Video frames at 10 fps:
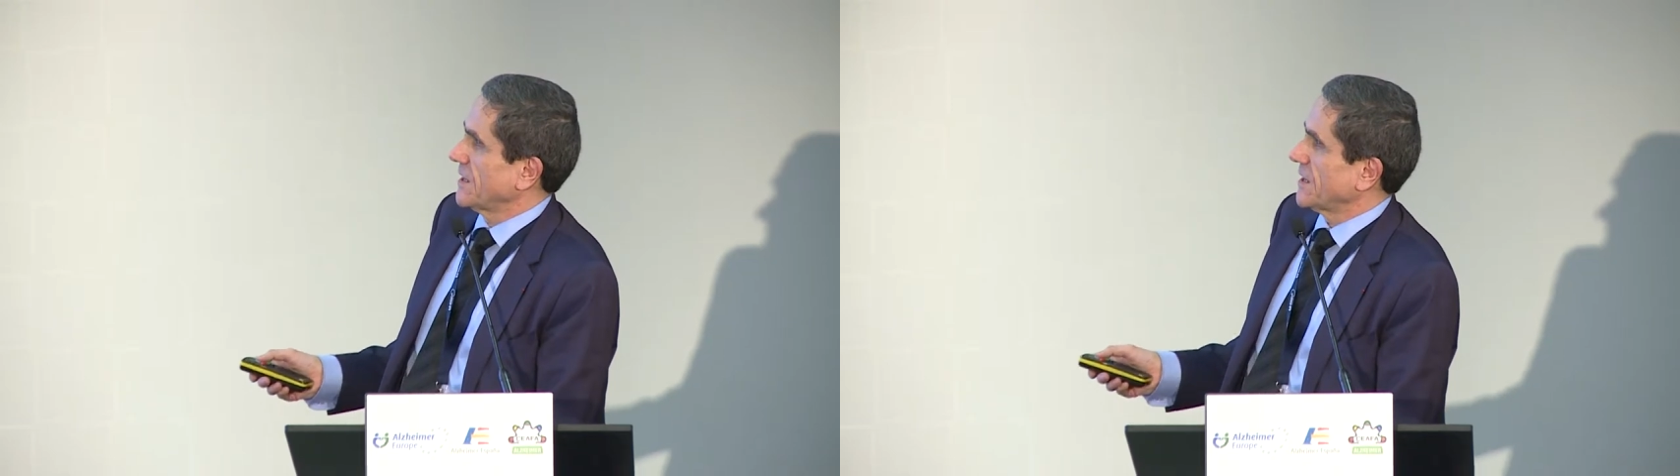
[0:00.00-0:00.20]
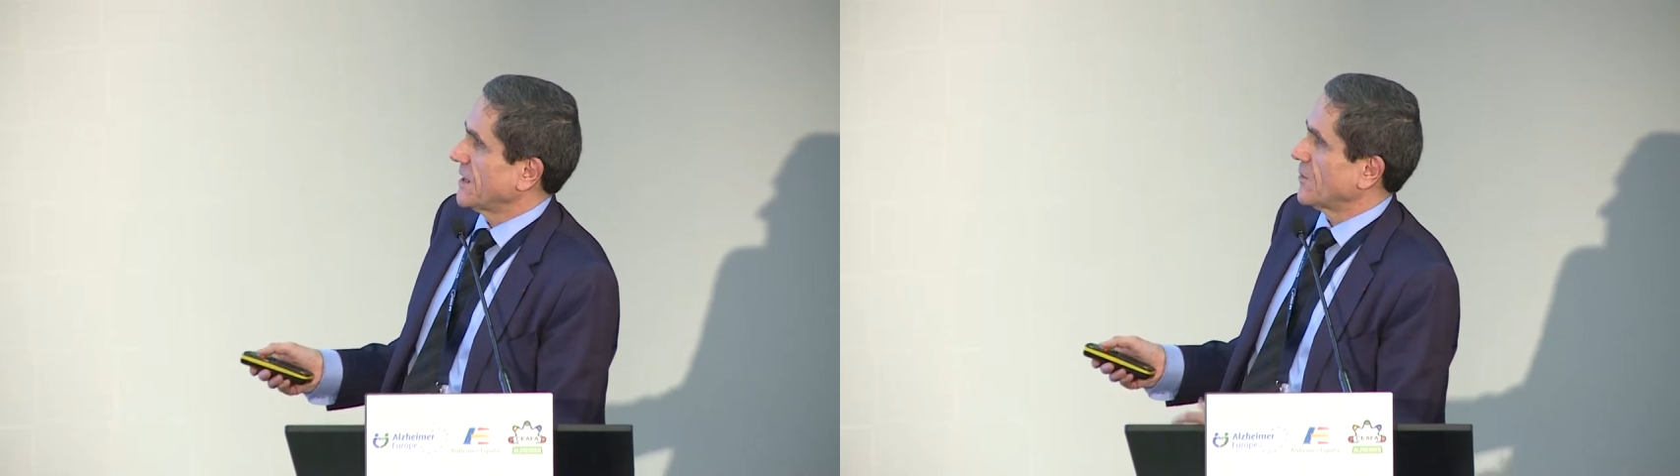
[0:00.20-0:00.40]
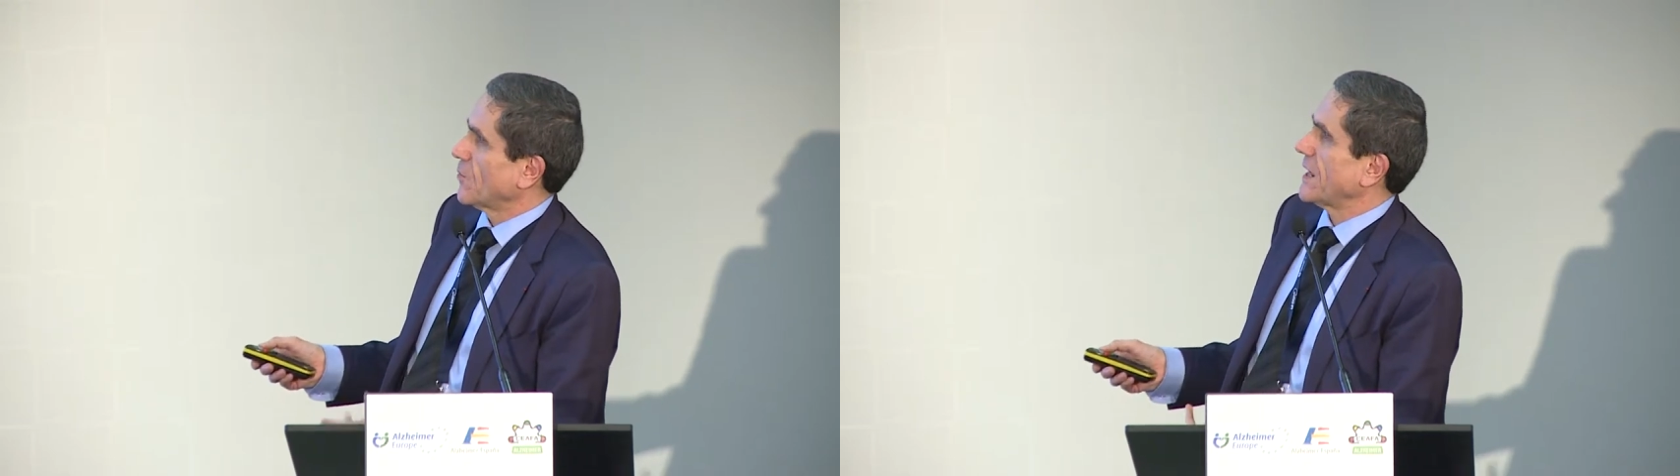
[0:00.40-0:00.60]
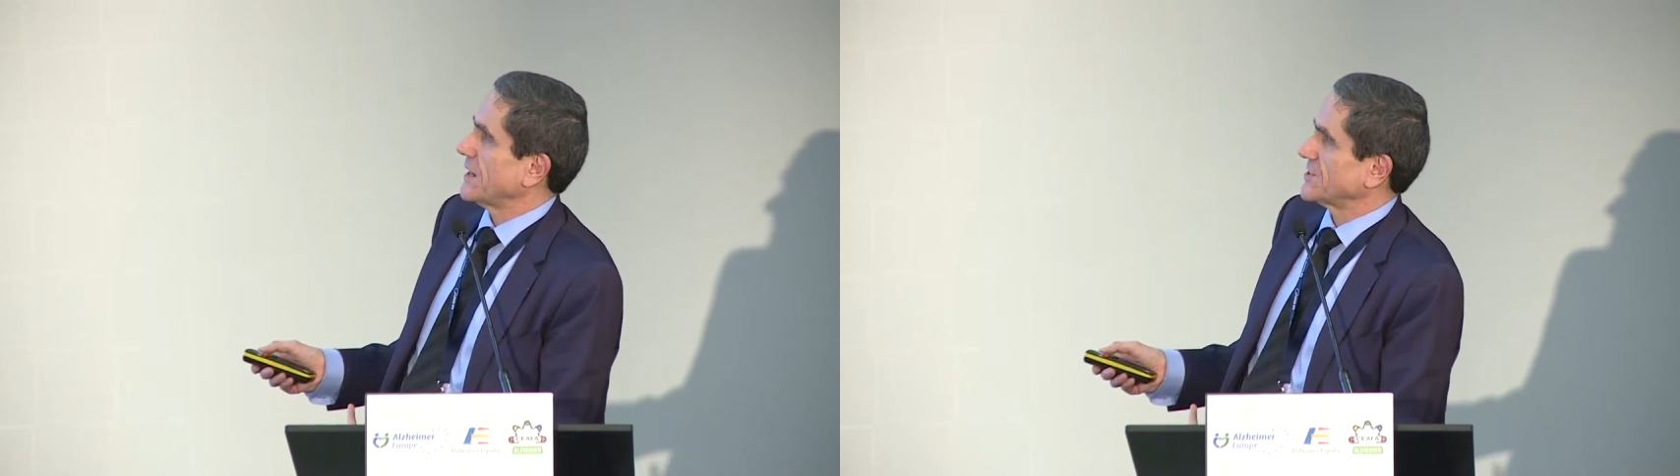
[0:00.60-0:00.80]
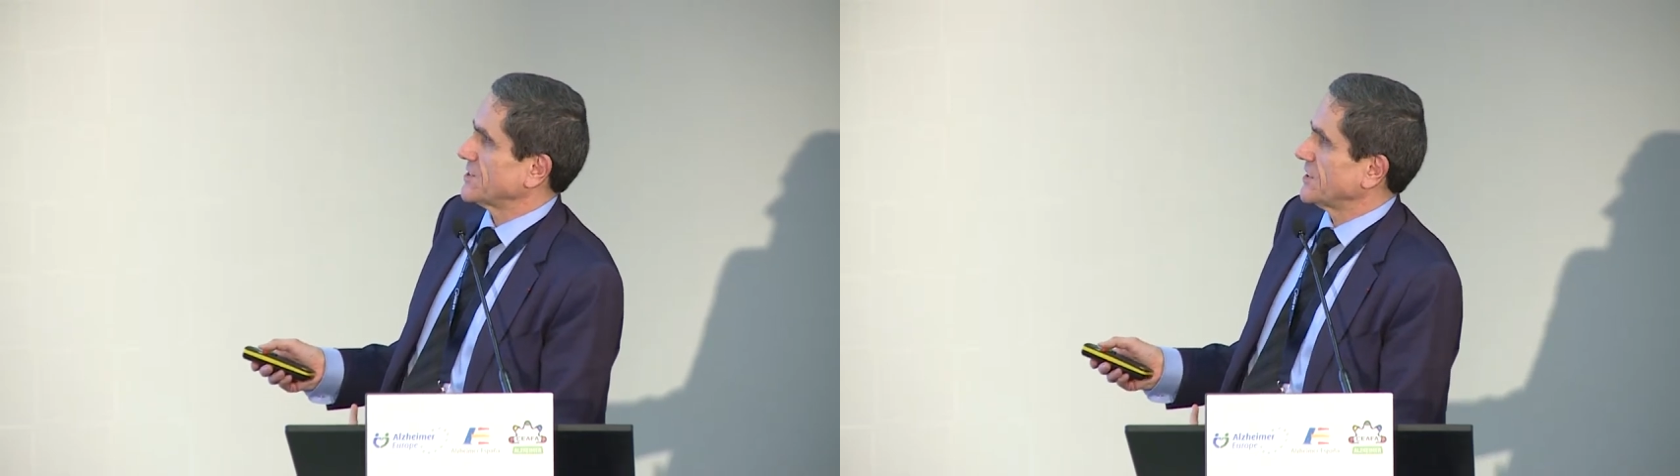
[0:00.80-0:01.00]

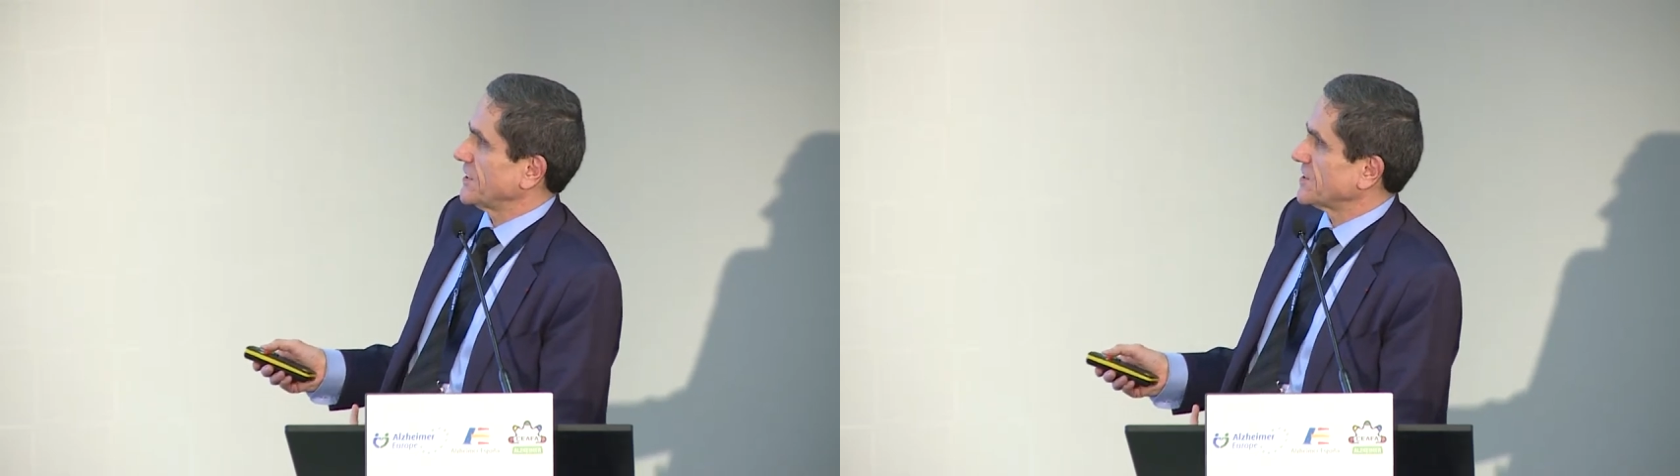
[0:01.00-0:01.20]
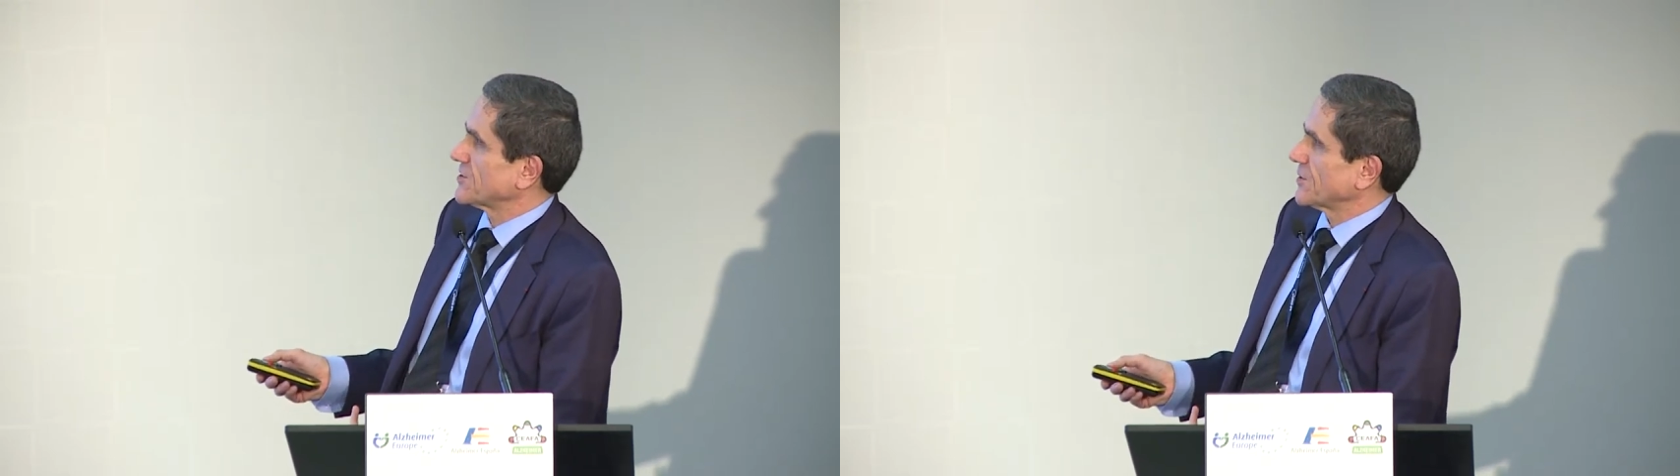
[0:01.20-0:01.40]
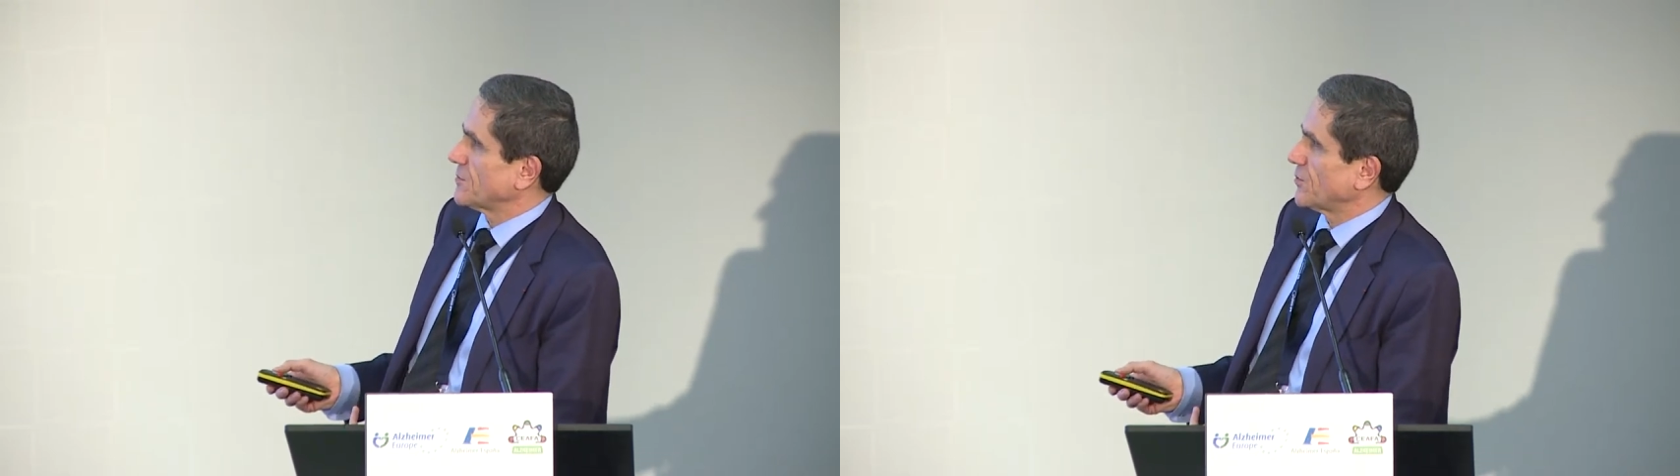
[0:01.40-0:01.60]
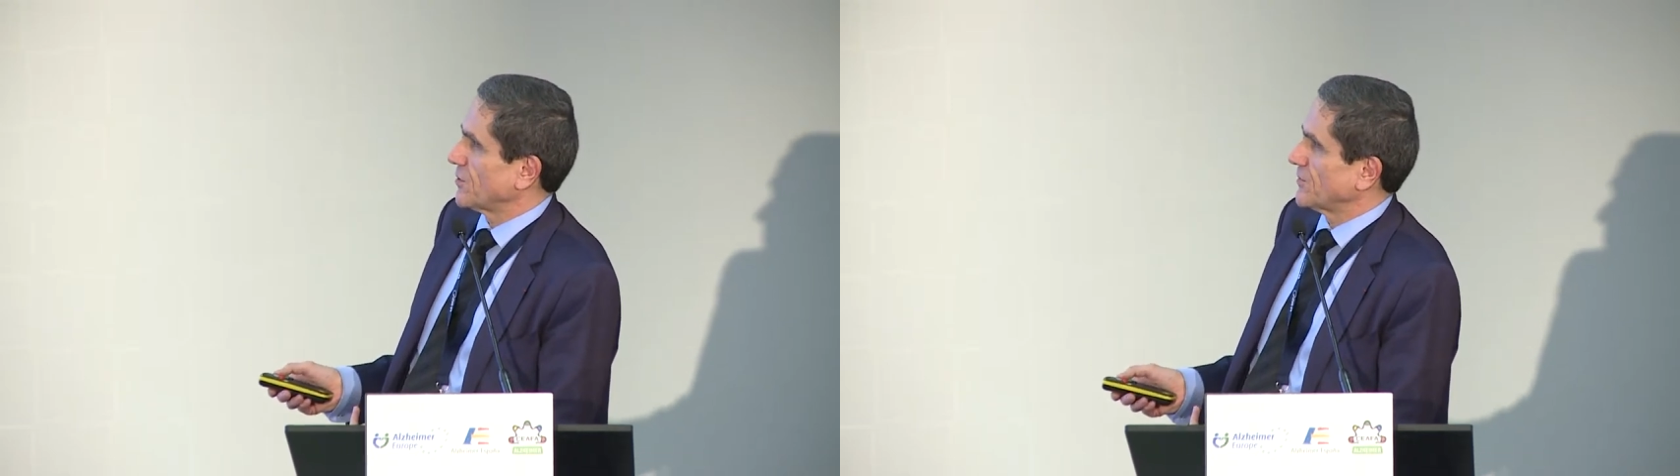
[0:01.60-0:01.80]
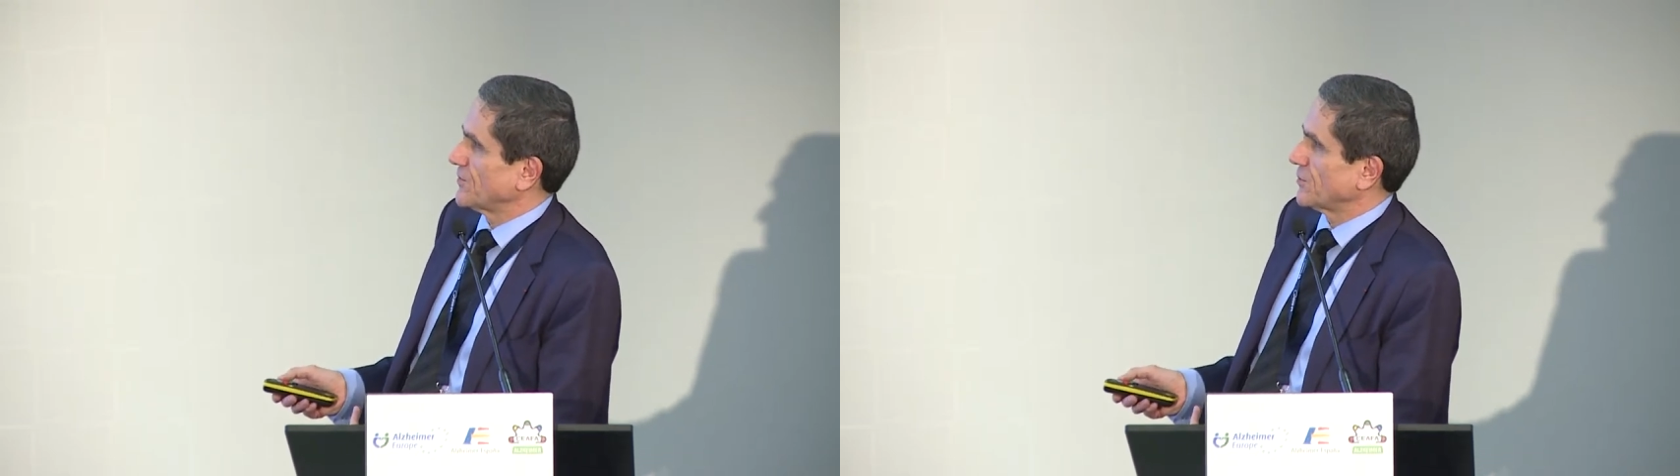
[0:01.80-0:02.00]
why genetics is so
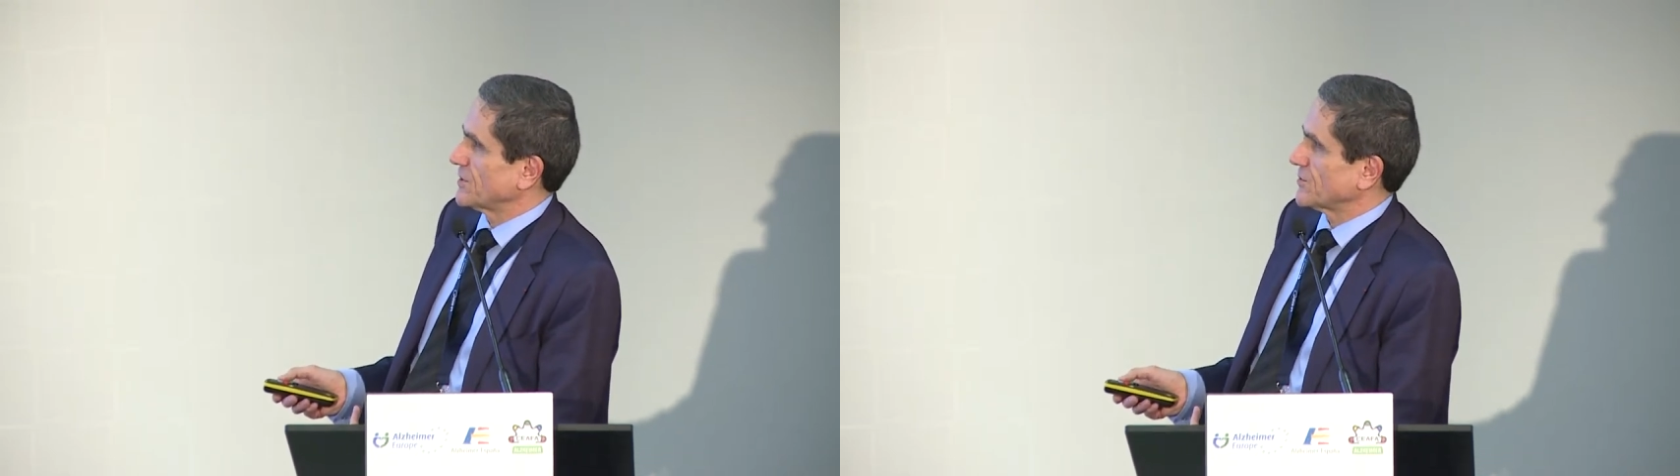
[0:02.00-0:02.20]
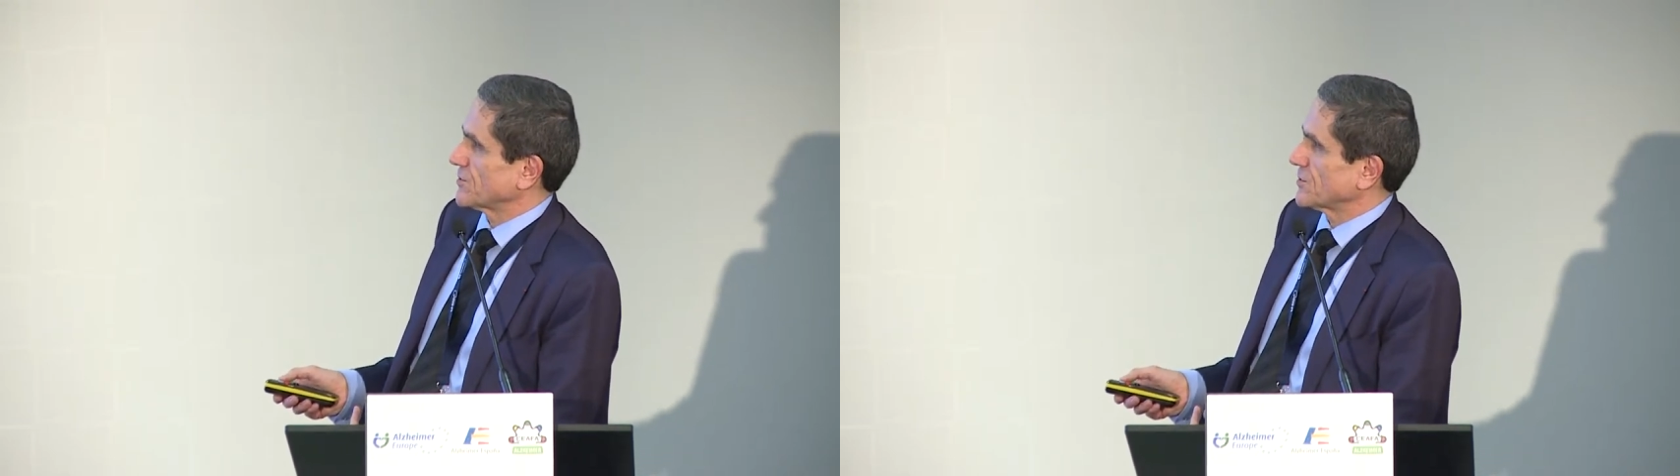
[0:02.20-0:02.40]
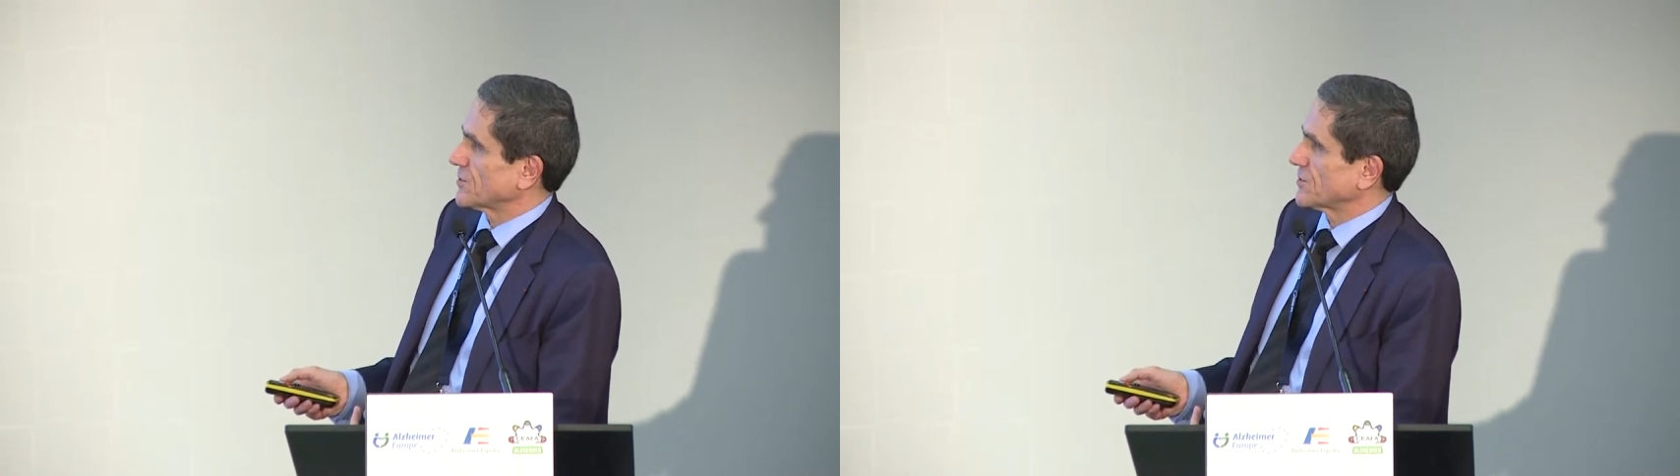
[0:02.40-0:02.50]
important for research.